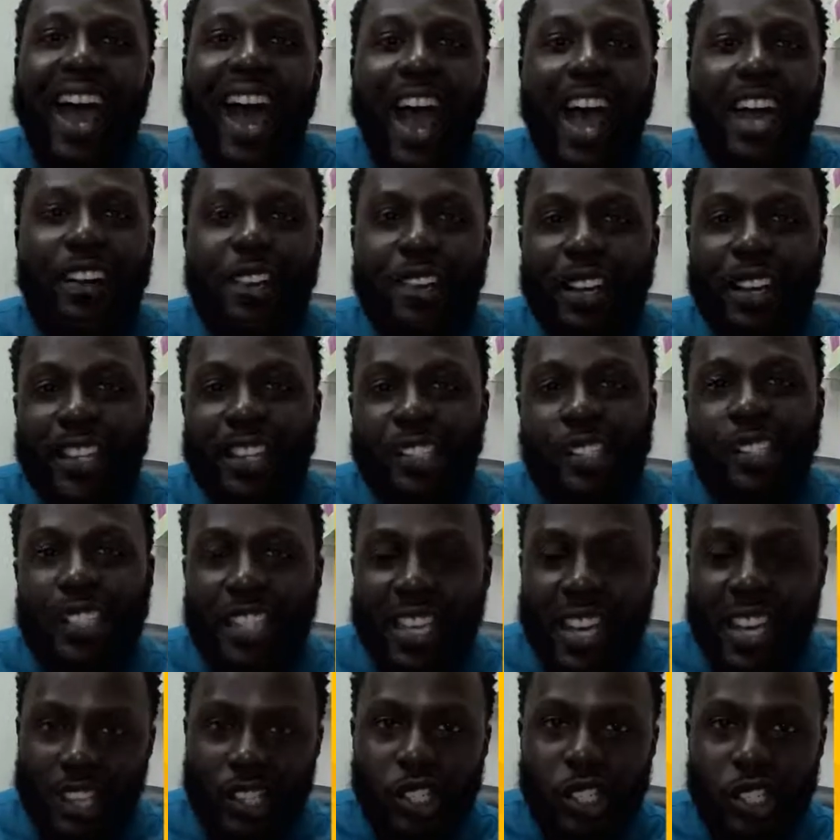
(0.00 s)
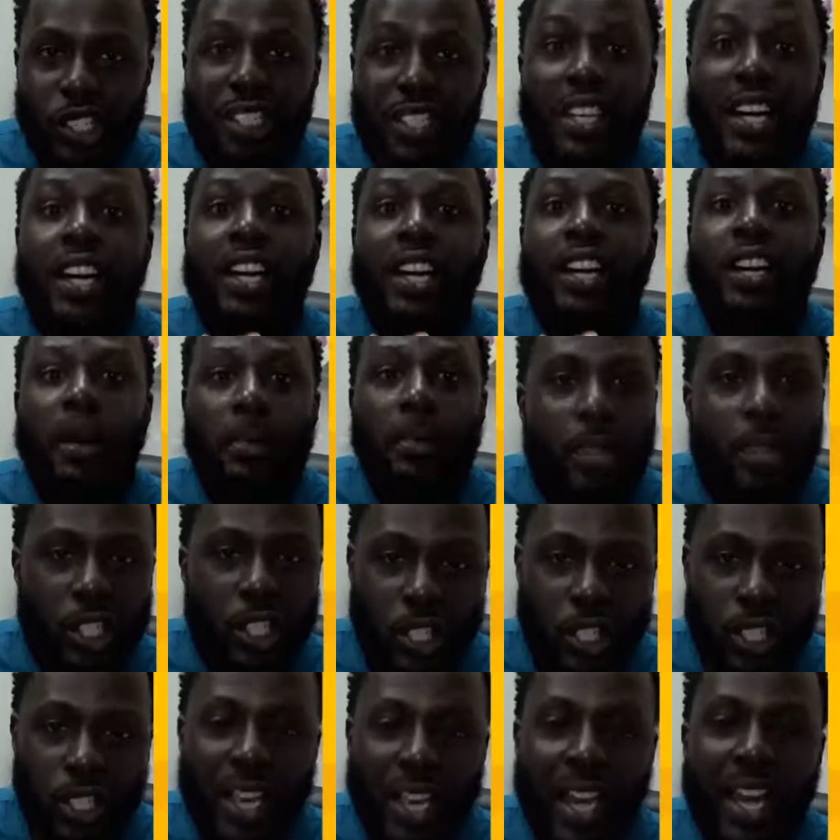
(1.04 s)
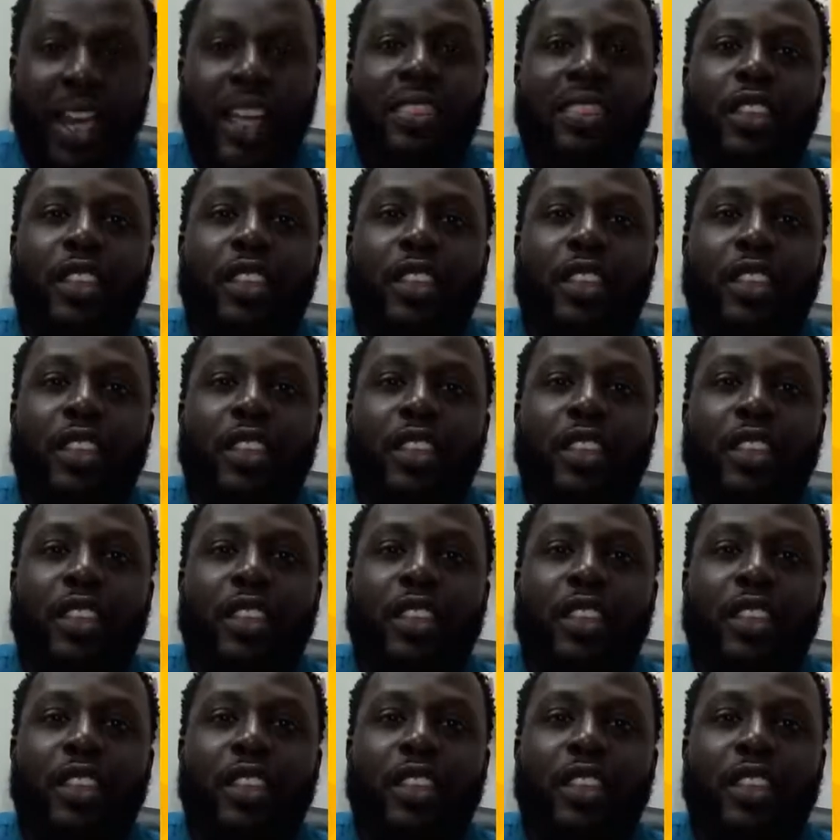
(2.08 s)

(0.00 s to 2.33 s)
Higher Education Commission.